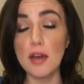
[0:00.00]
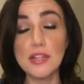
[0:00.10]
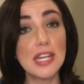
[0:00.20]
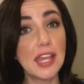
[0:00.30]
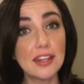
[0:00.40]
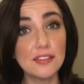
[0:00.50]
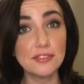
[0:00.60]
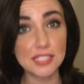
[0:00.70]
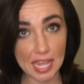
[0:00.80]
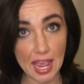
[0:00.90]
of a
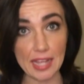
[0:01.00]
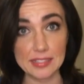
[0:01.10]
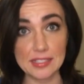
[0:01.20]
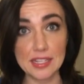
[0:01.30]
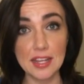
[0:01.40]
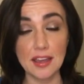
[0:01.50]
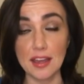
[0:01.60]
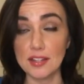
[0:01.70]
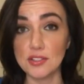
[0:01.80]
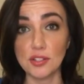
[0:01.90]
negative test
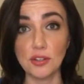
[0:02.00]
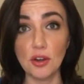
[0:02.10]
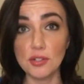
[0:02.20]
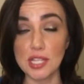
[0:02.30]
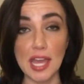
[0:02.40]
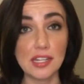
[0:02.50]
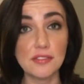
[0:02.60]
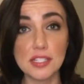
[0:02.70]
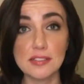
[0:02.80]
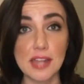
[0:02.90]
uh, to go to any
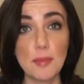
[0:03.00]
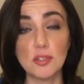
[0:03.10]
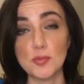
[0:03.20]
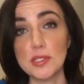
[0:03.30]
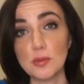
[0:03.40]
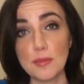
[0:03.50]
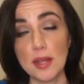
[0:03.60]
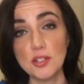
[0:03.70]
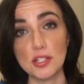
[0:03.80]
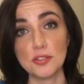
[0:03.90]
of the establishments we
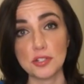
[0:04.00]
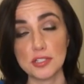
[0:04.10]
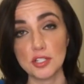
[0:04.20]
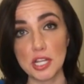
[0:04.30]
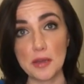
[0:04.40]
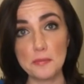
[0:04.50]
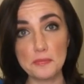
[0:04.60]
mentioned, Chris and Gia.